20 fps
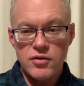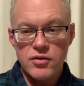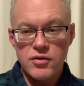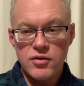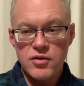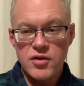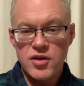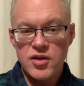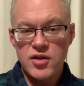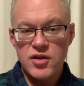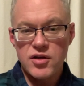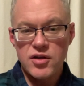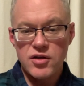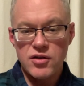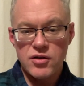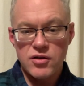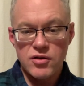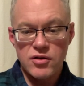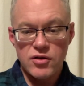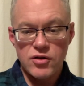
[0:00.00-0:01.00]
the
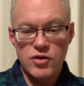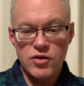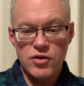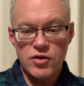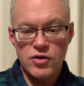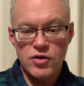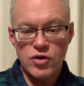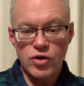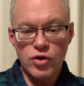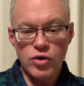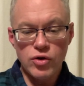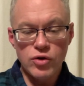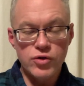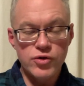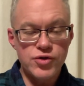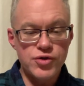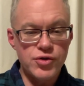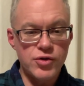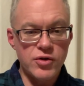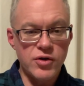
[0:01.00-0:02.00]

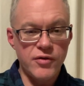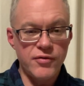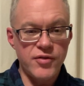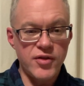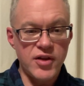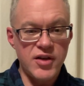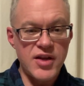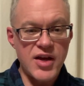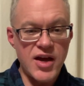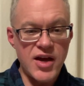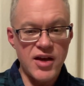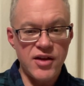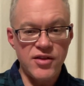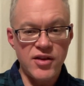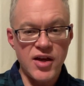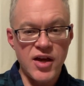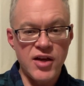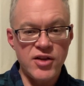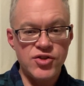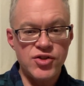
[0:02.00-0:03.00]
culture of the day in
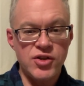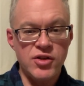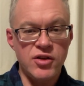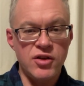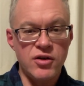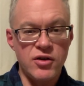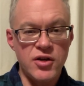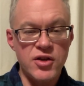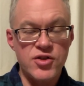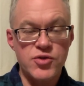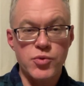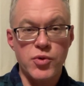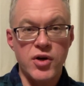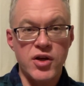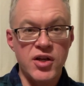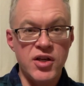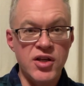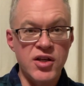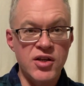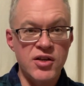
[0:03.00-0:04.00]
the ancient Near East where
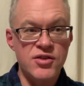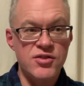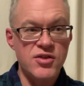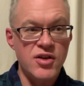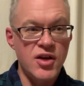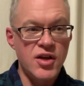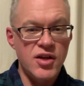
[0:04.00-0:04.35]
kings